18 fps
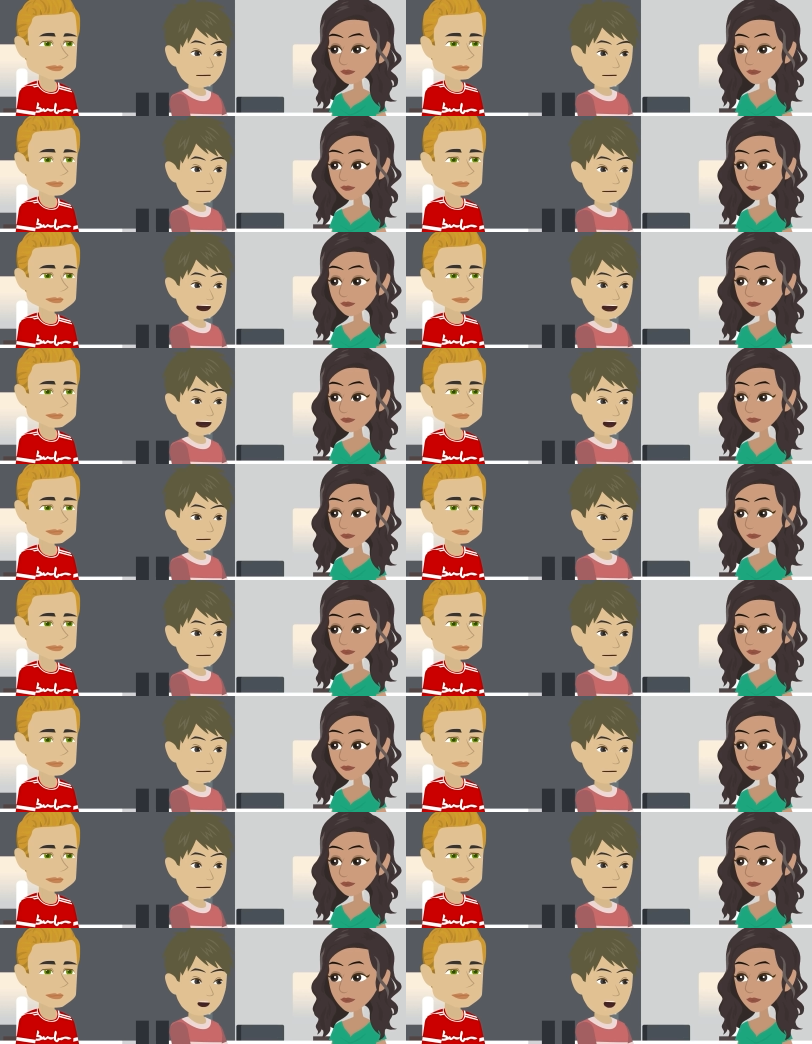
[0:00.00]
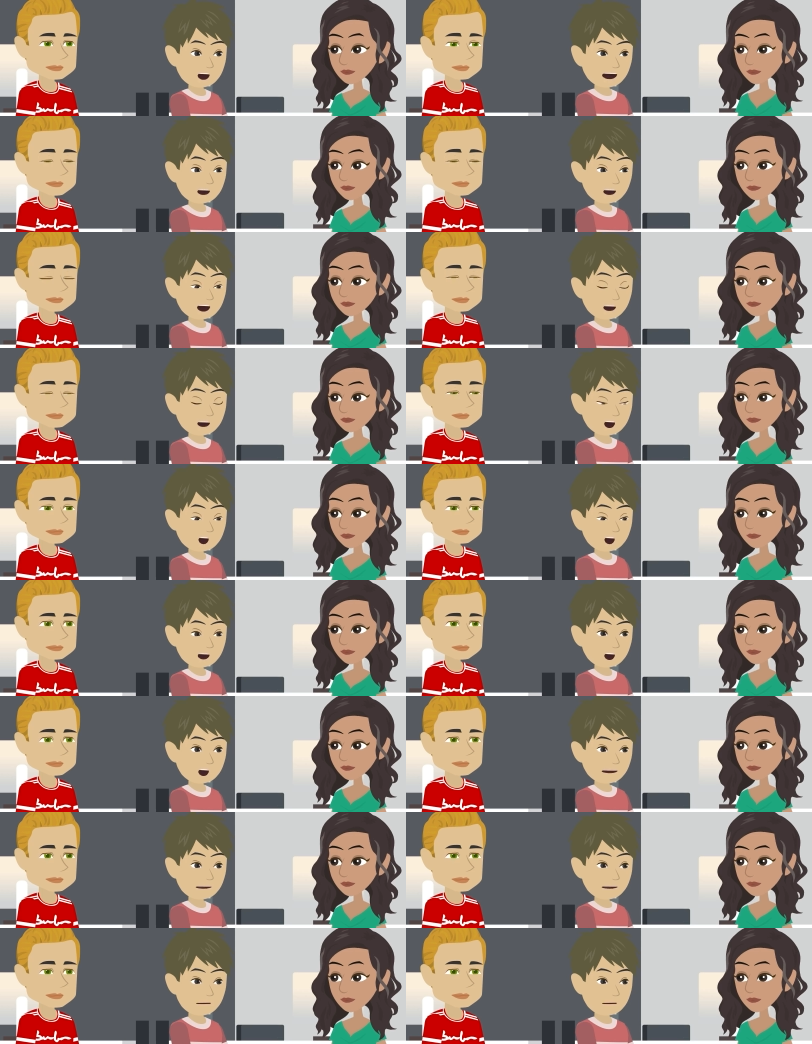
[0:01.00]
Speaker 1: Oh, so you're busy
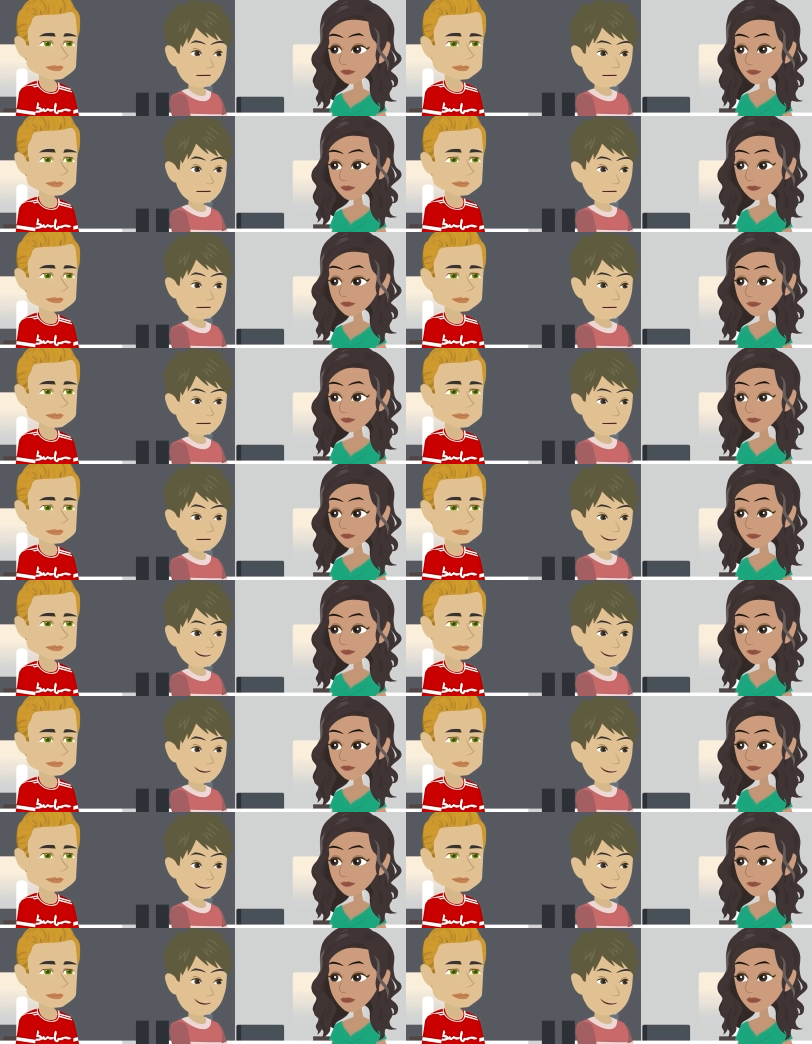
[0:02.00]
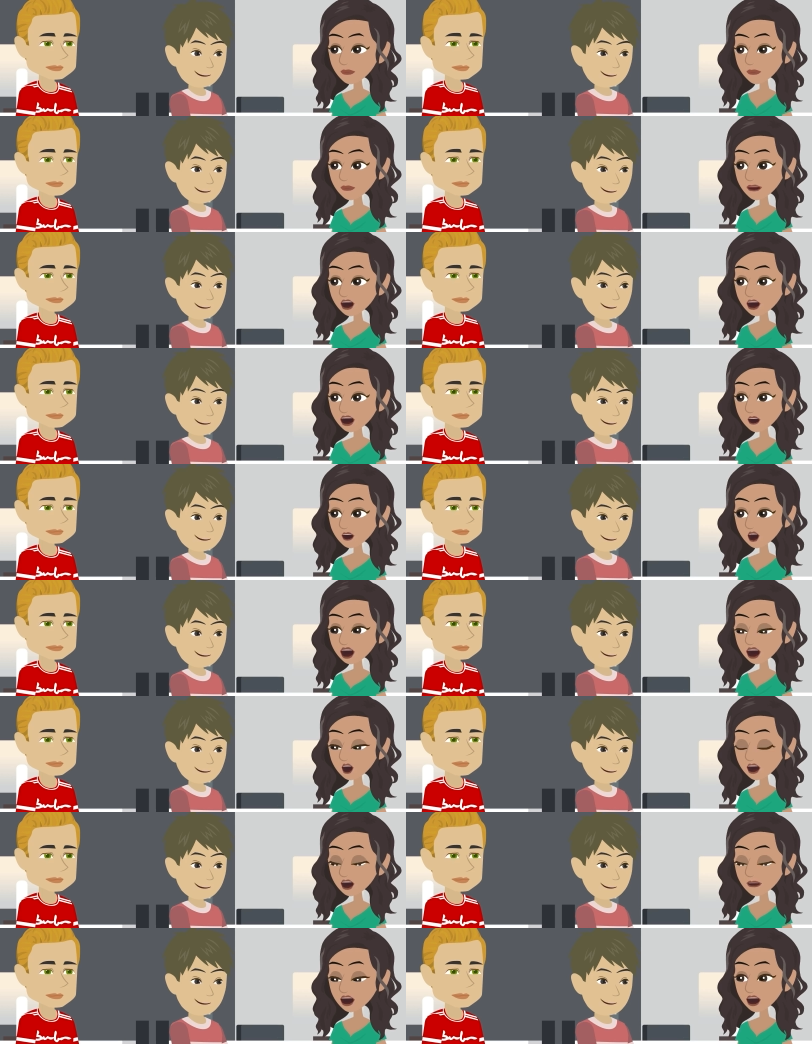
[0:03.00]
then?
Speaker 2: Well, why
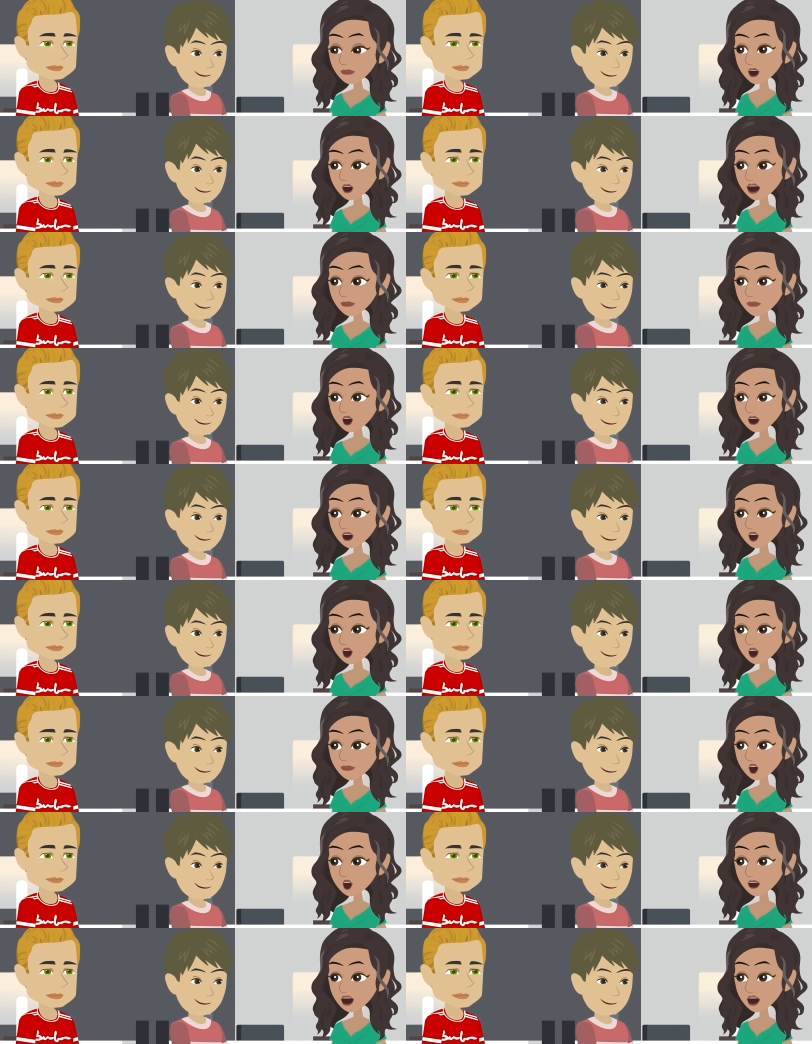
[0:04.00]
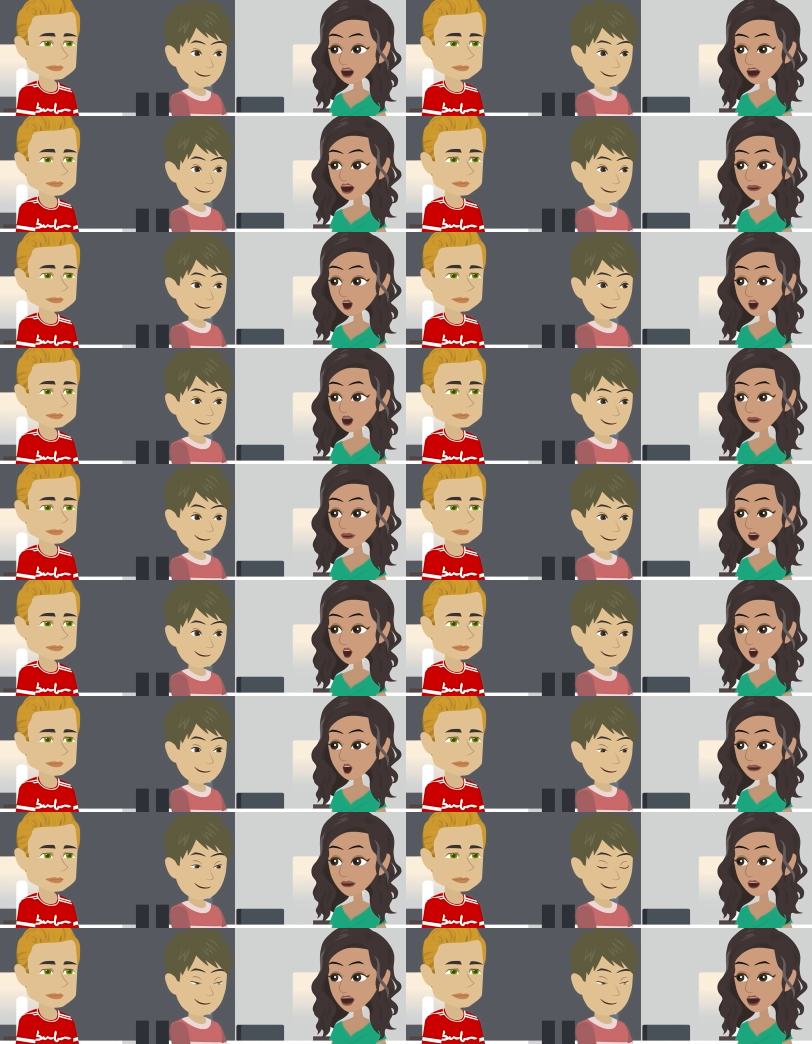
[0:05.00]
don't you stop here after the movie and tell
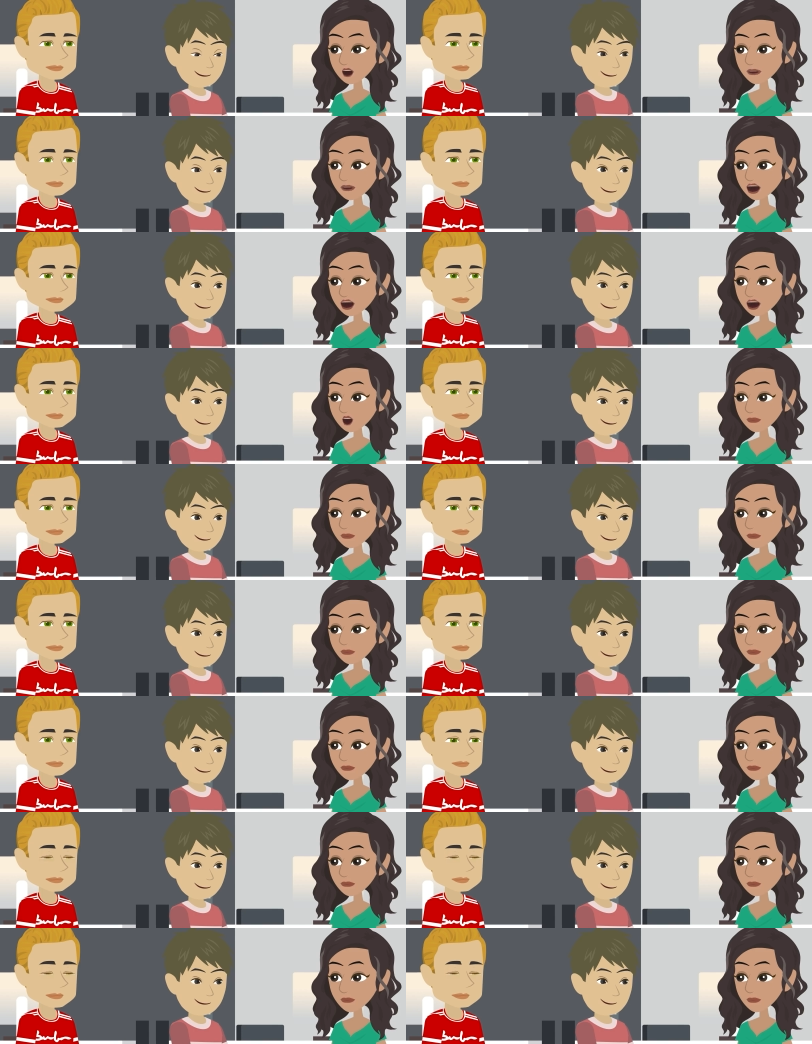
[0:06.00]
me how it was?